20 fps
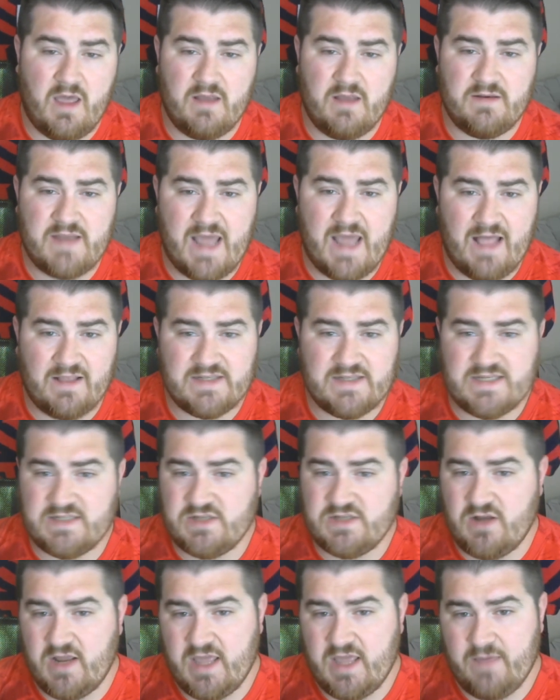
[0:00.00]
Dallas has
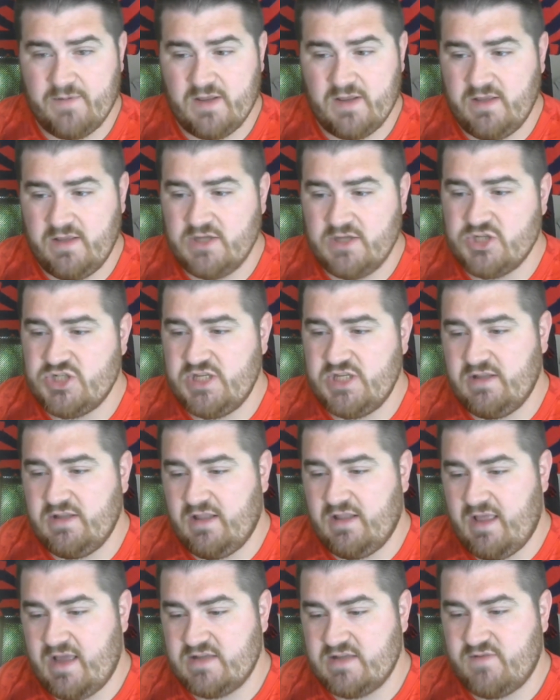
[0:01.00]
not kept a clean sheet in the
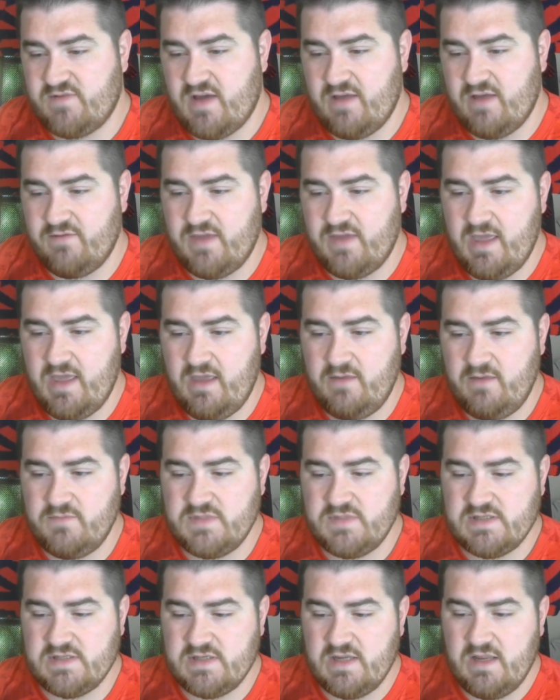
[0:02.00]
last 5
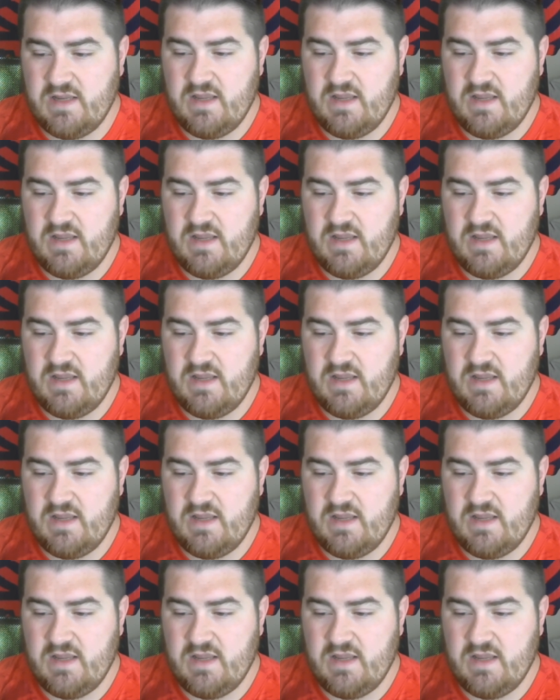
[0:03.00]
games.